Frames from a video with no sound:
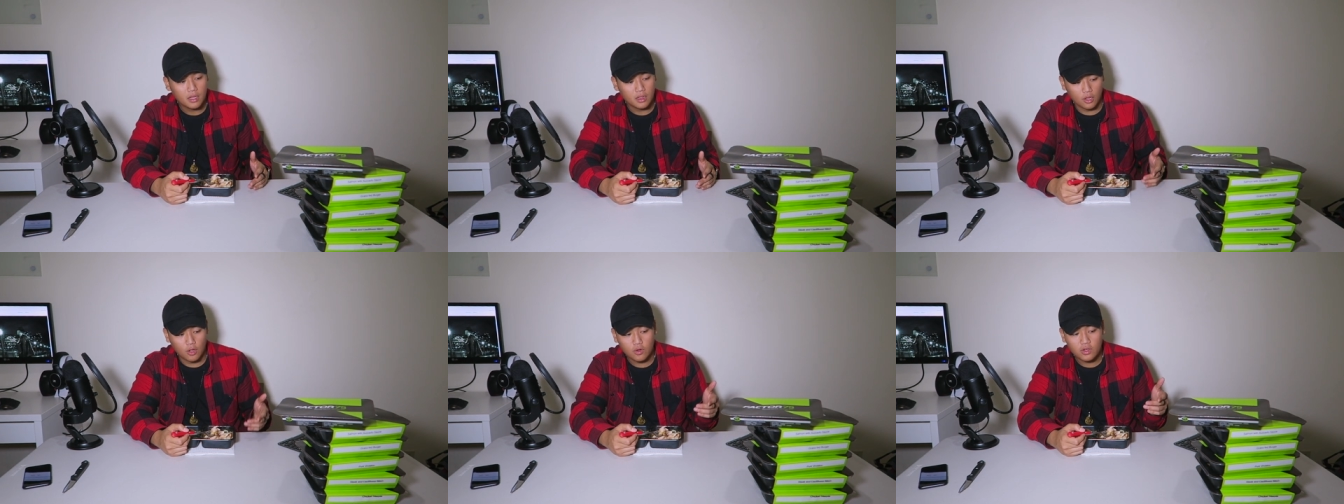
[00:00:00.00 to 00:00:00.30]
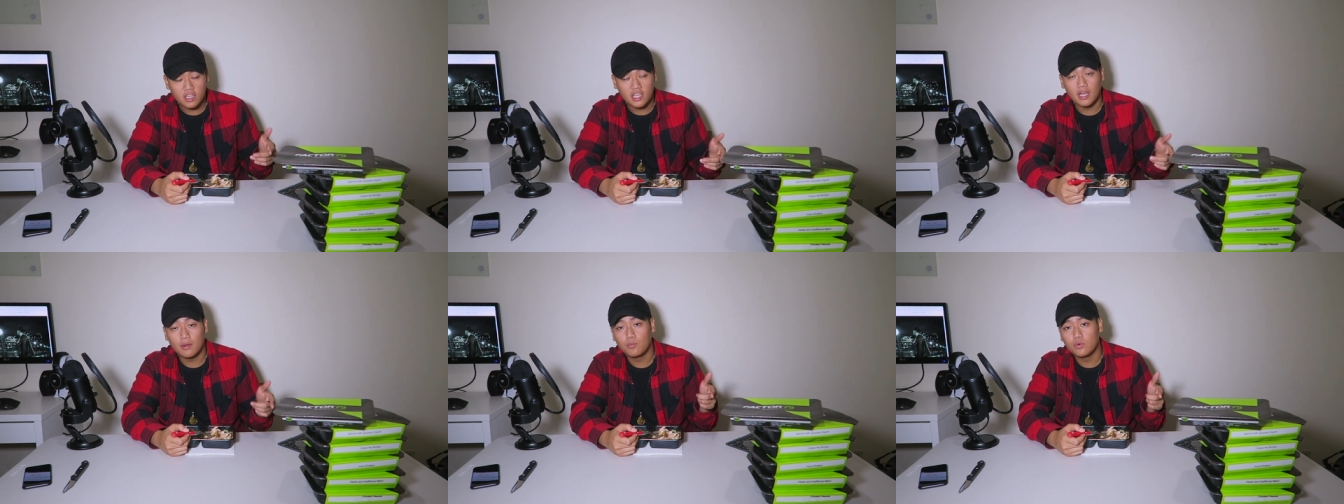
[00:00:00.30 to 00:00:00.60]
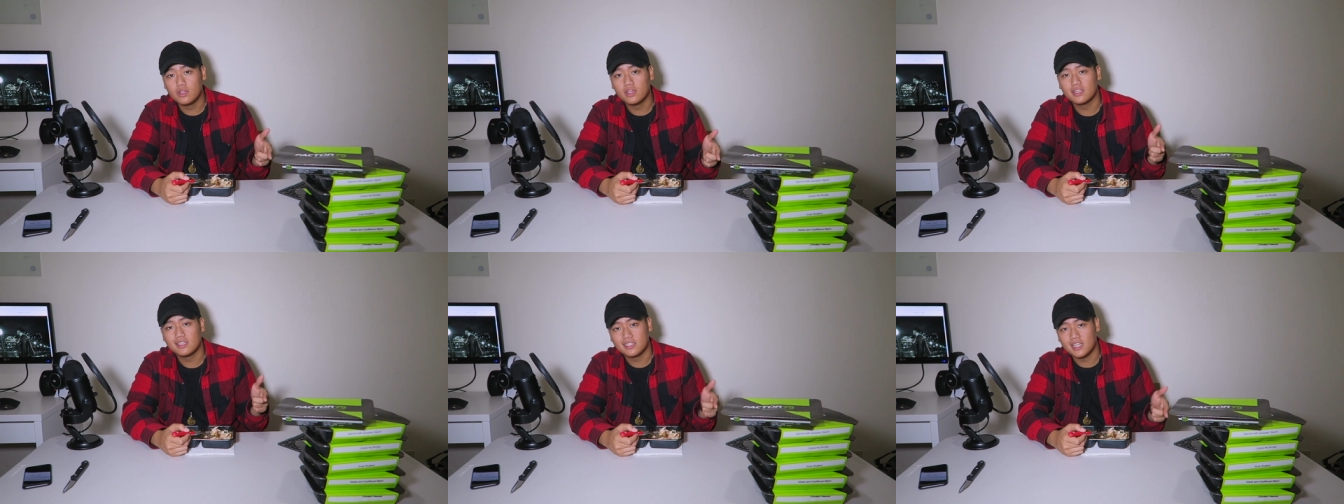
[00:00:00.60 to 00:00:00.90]
Low-key, I'm
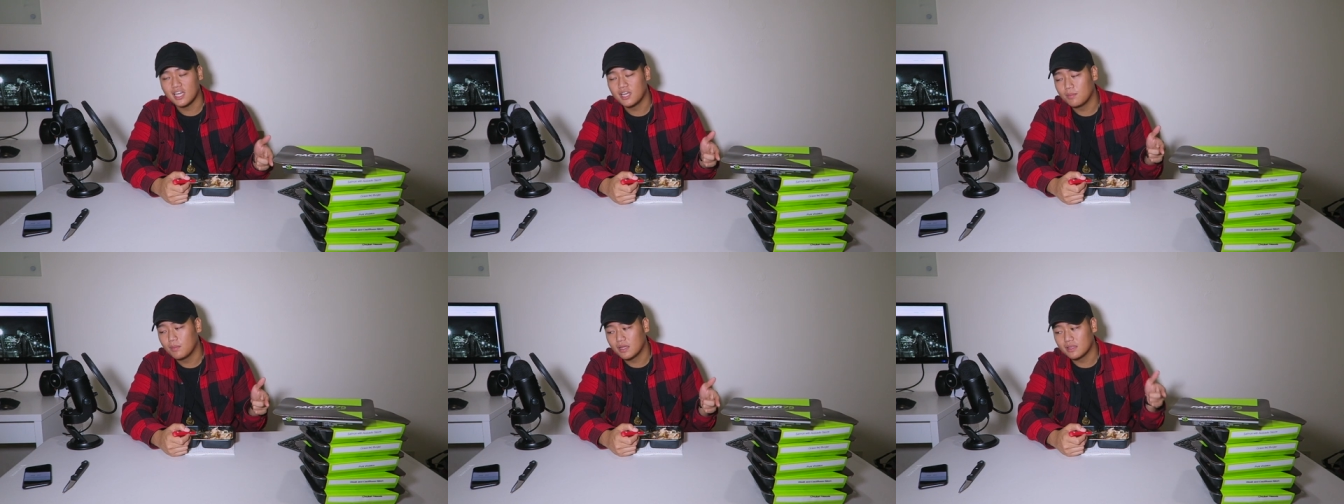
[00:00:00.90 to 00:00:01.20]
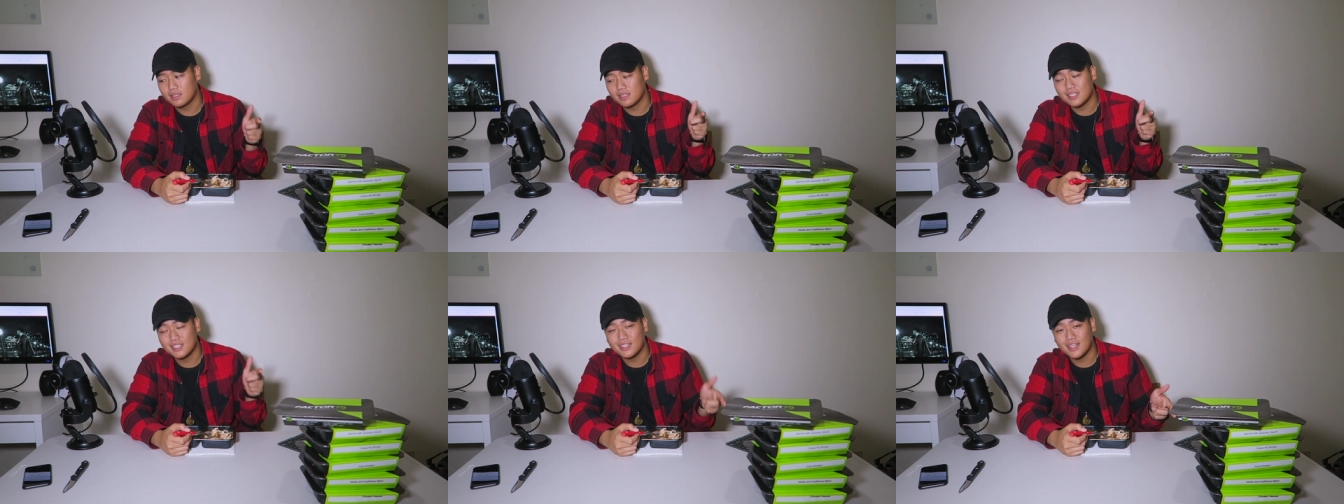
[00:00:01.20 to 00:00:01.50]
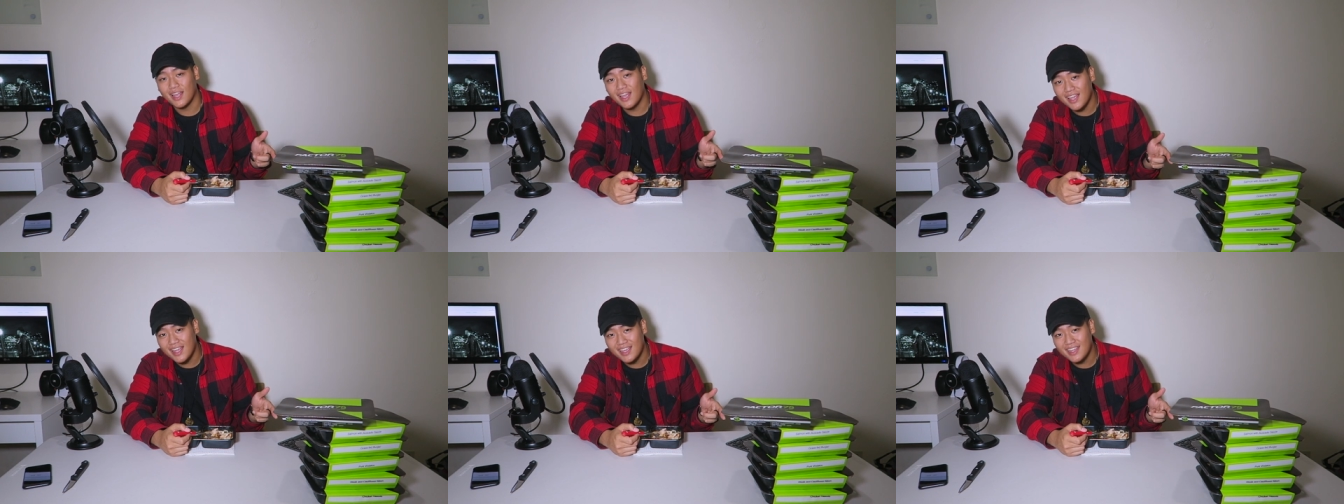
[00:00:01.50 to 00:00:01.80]
really excited about the
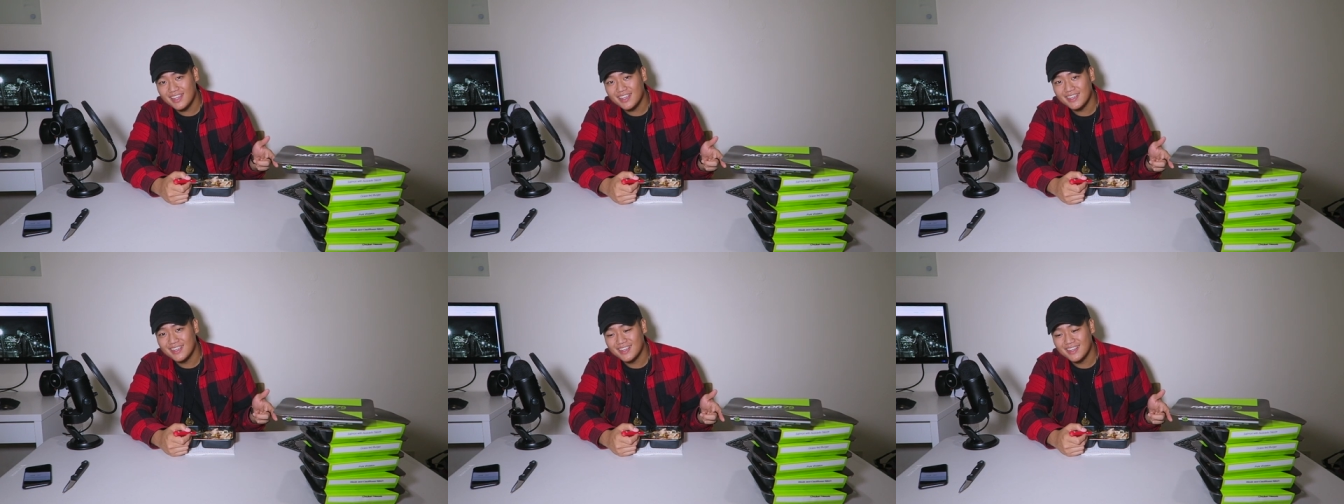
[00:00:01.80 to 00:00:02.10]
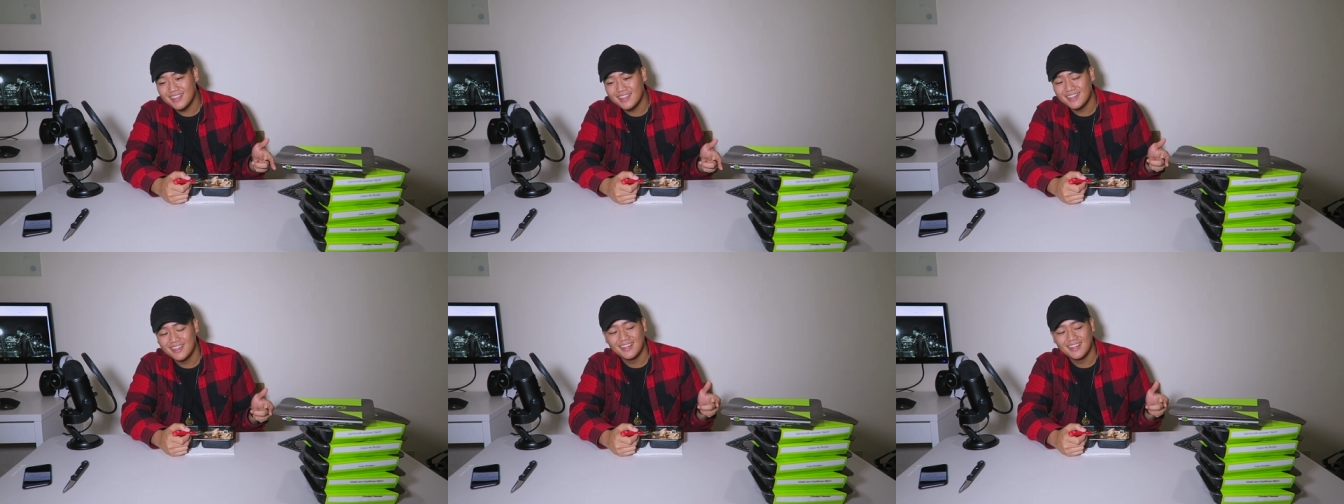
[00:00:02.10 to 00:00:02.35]
steak.